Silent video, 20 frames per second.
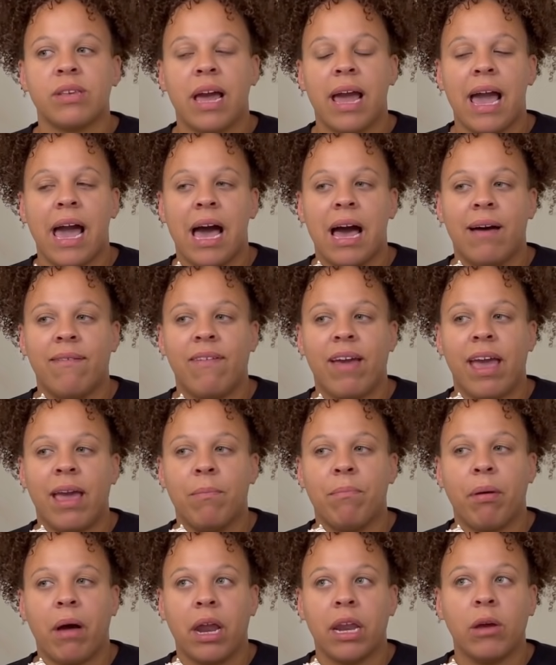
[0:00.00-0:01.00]
I have a
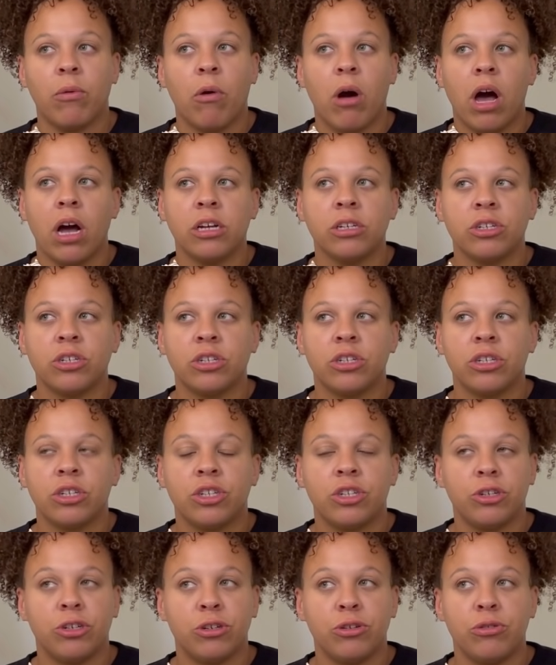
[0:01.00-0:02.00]
body wash
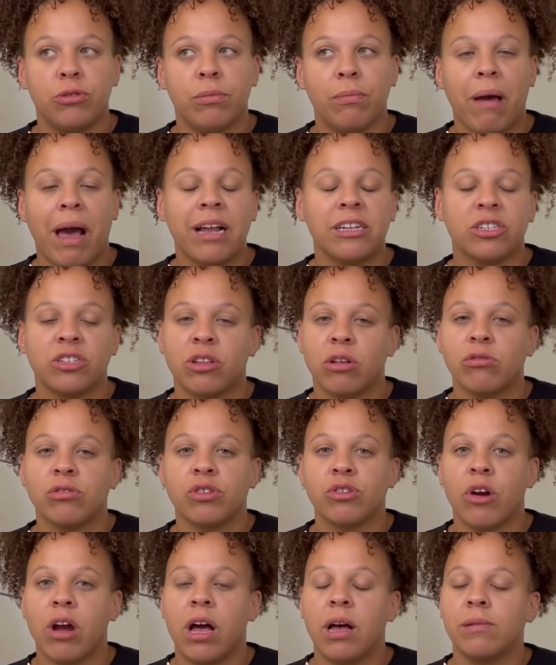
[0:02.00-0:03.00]
to match those
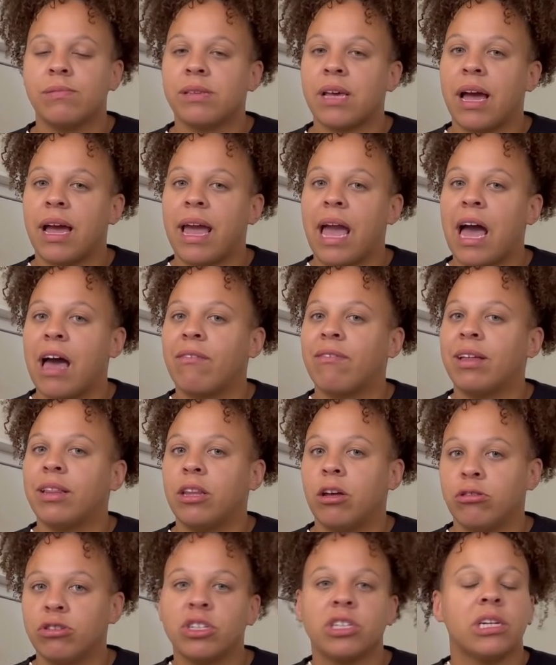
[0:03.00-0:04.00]
scrubs. I have a
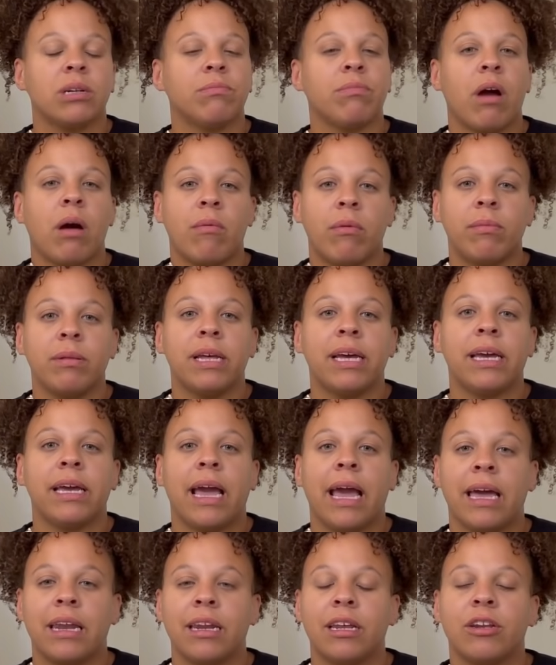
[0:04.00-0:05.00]
lotion probably
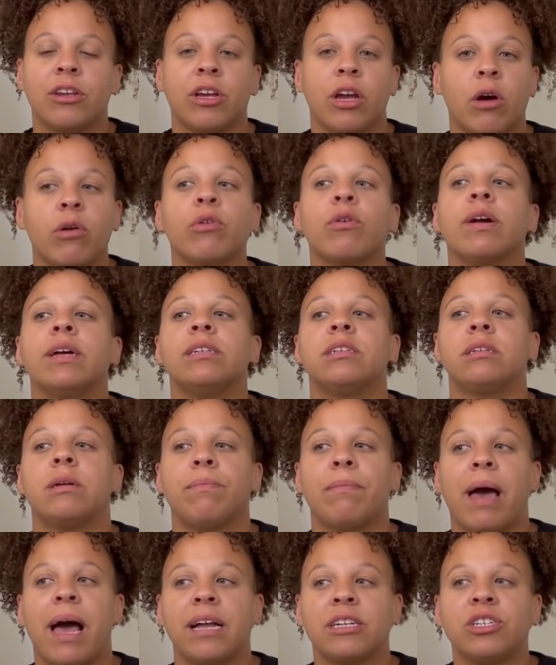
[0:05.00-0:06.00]
and a deodorant to
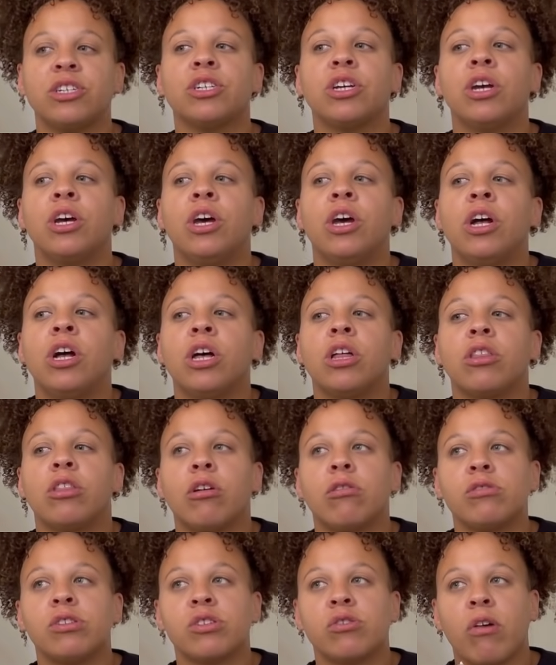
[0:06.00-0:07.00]
match
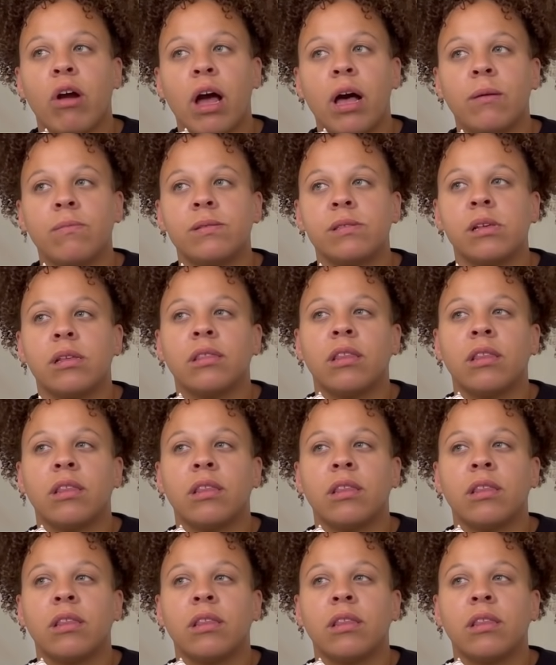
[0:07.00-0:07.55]
those scrubs.